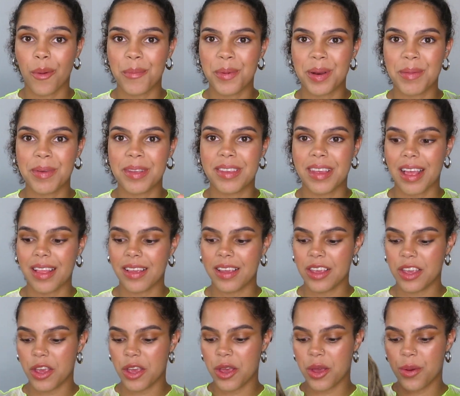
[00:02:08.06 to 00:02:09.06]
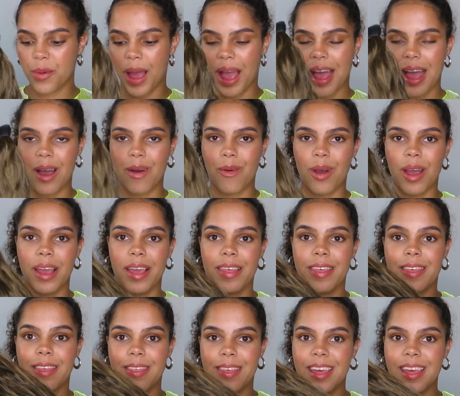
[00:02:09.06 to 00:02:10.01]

I'm going to be telling you how I